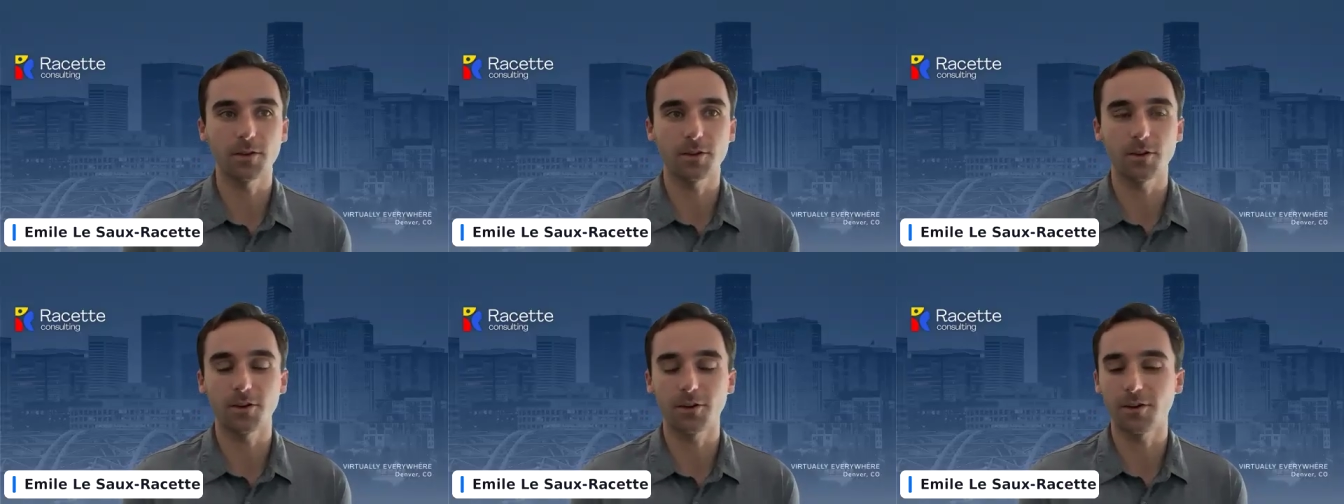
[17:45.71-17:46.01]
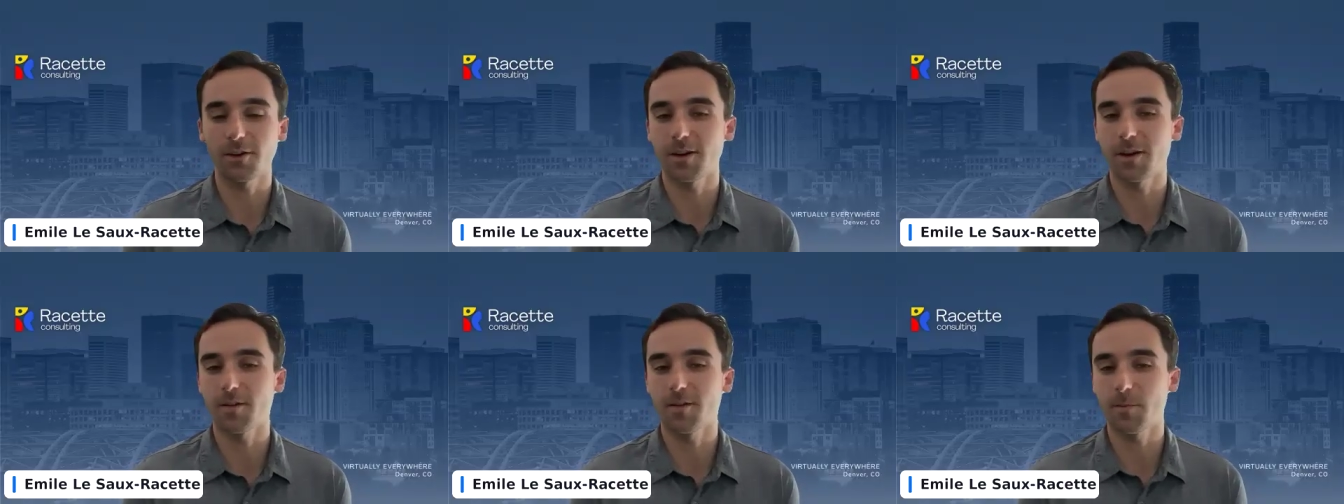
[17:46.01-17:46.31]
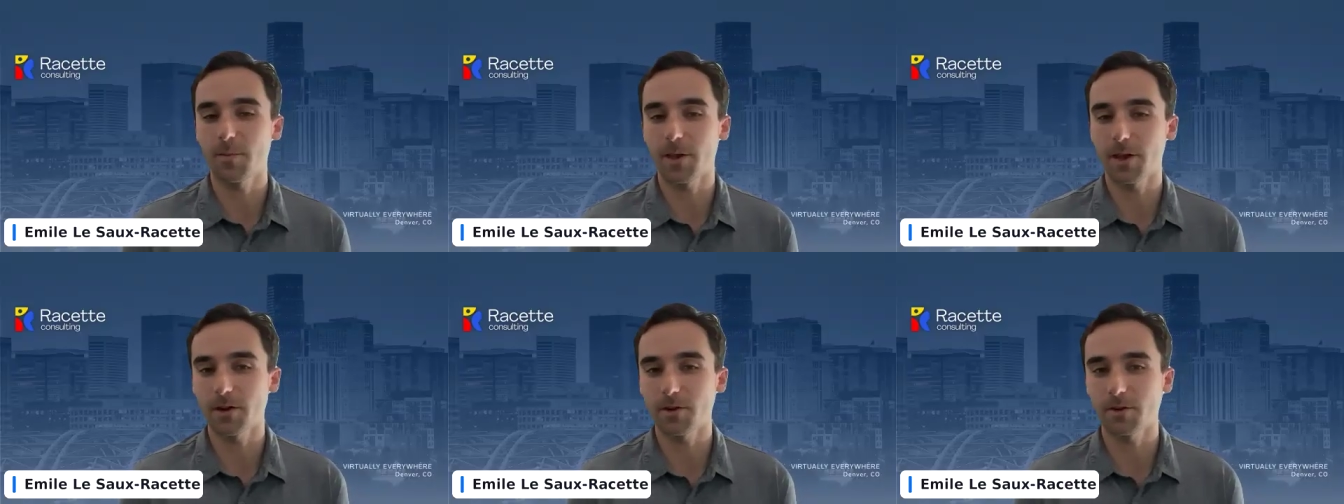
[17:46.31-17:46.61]
could have
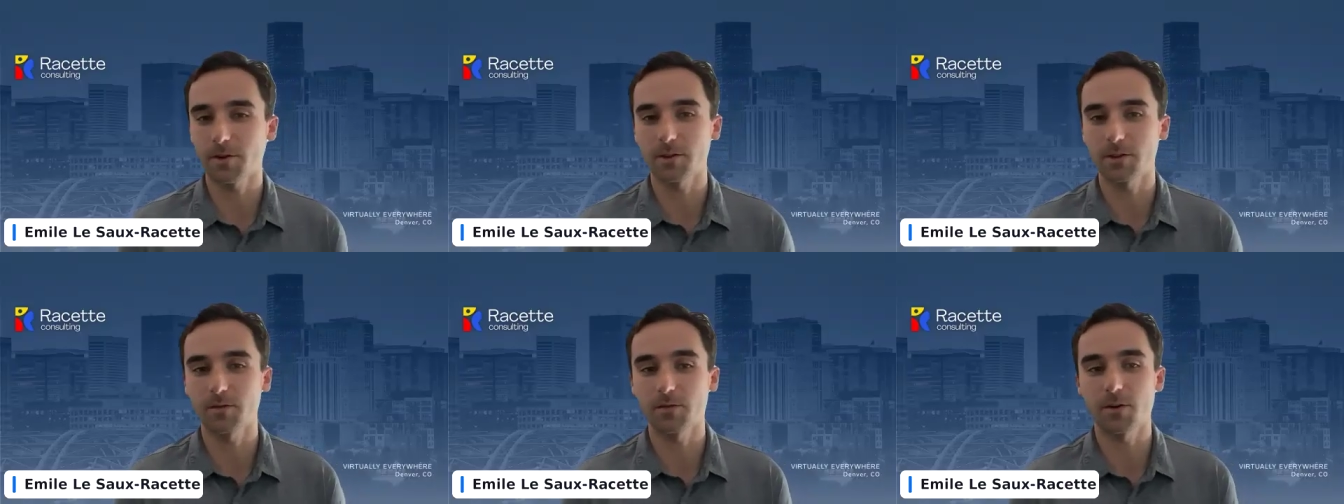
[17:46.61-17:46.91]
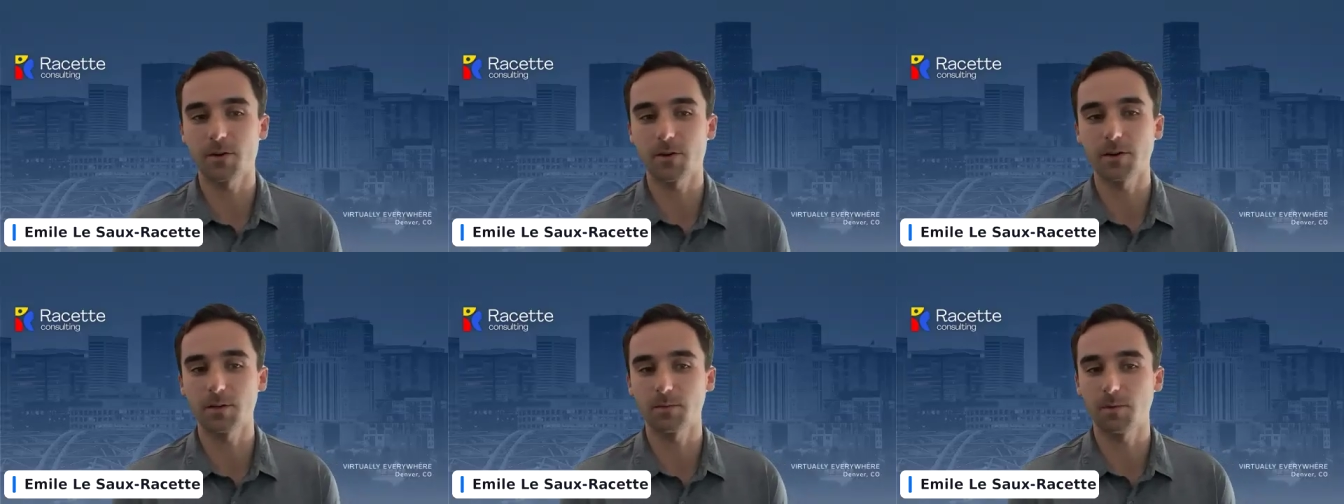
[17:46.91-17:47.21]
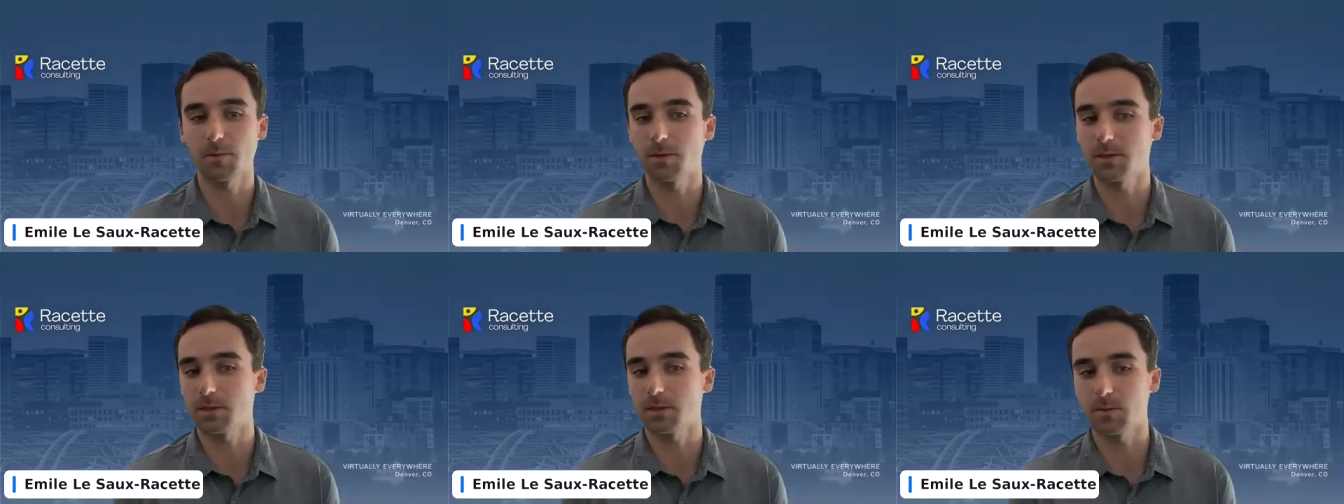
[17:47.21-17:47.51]
gone better as far as
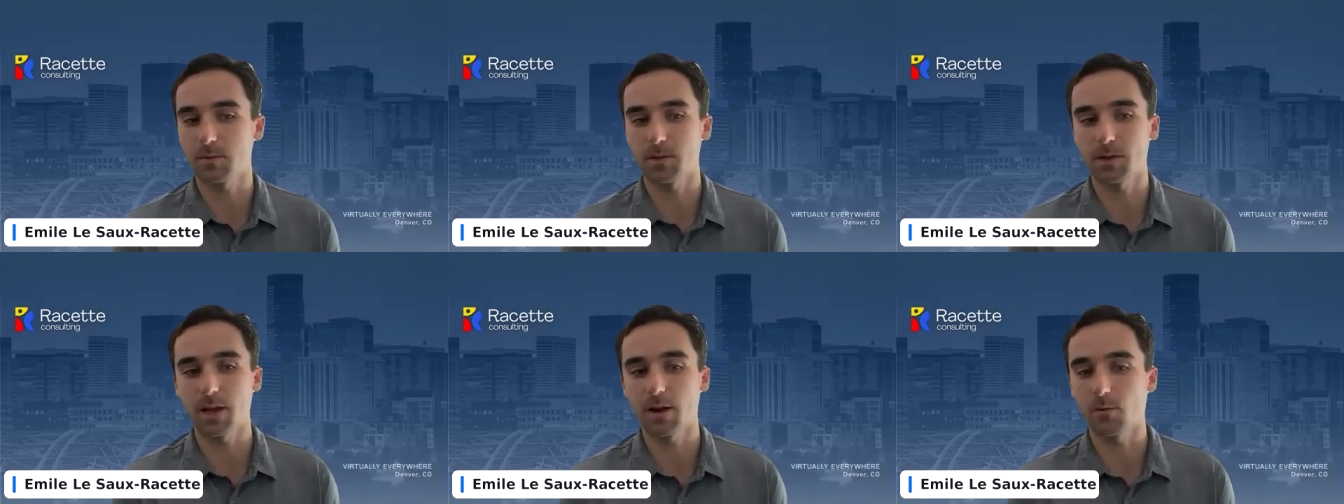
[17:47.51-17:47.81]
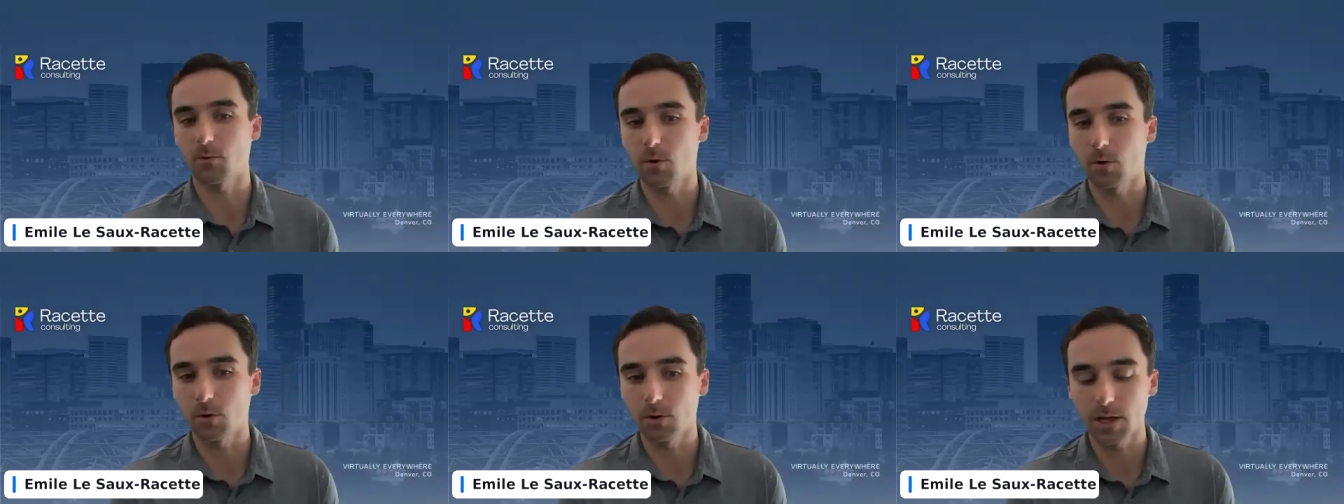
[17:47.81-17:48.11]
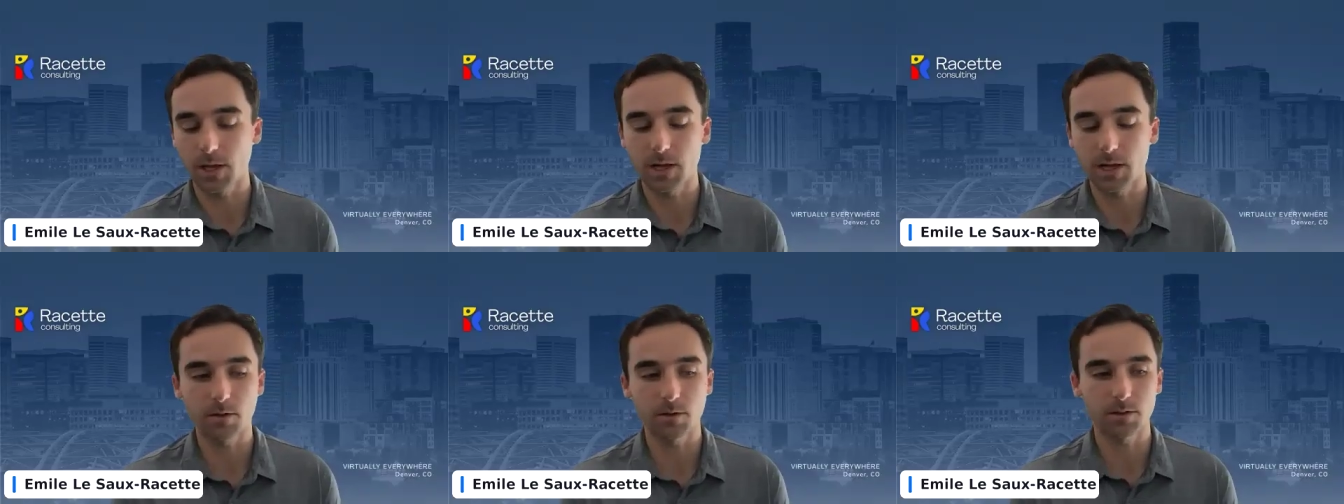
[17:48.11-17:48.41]
maybe some of that
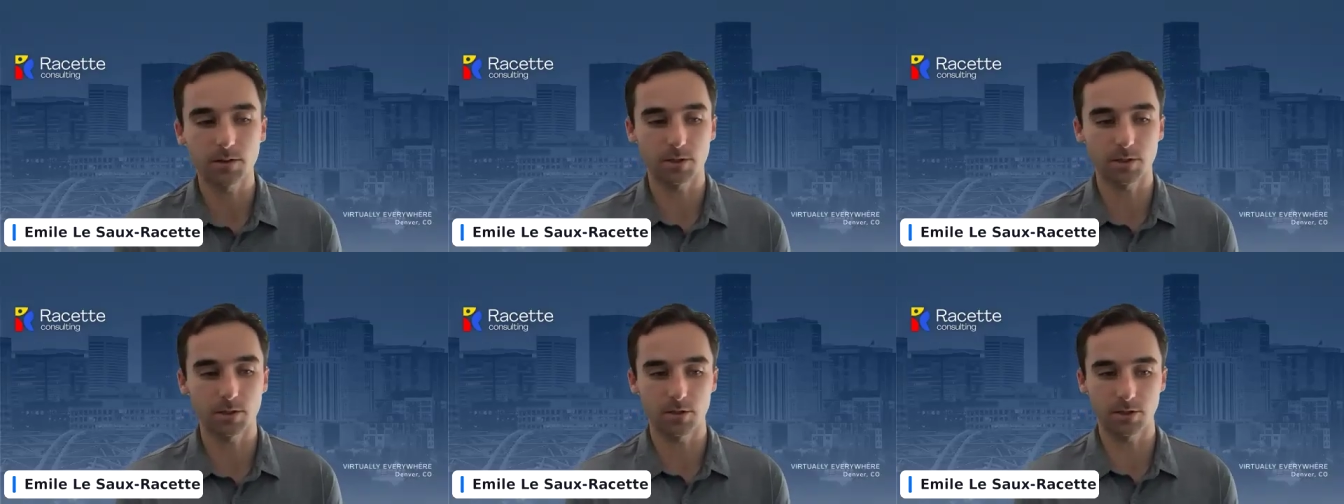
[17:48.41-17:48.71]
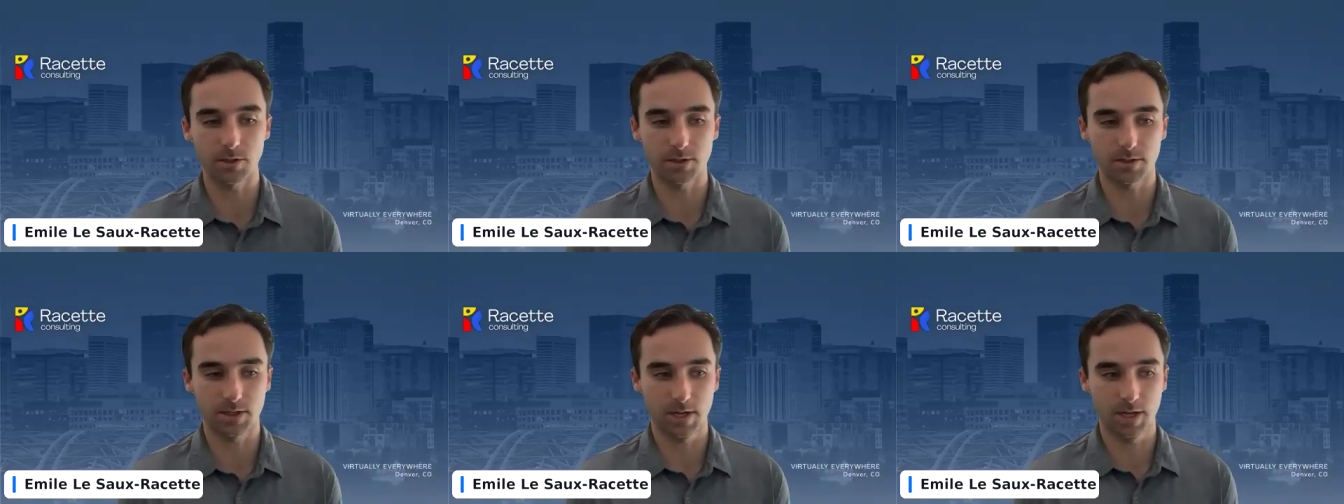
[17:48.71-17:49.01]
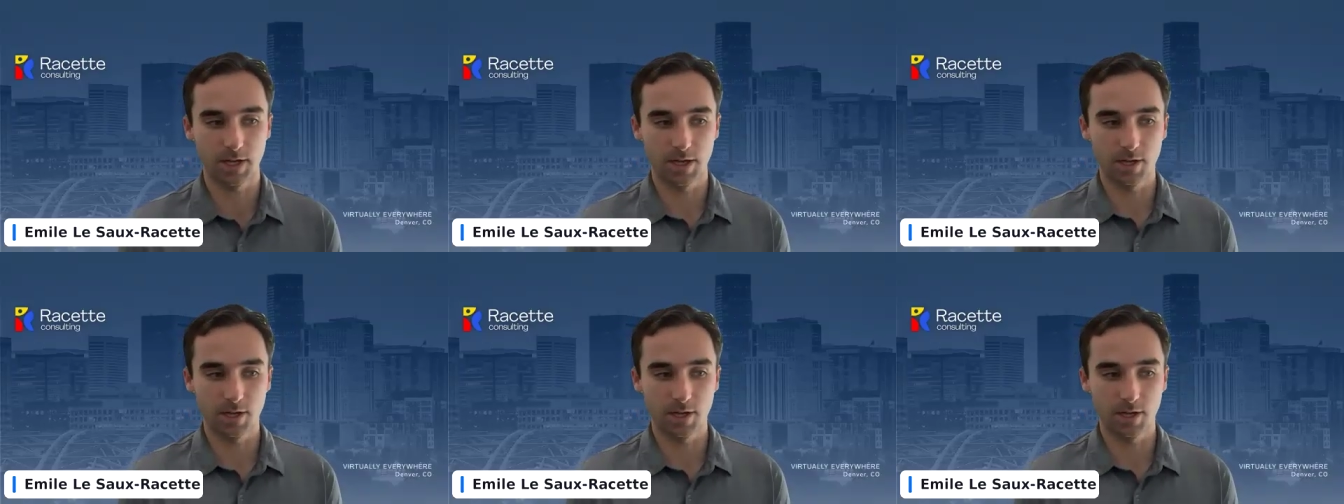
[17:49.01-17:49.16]
rollout and just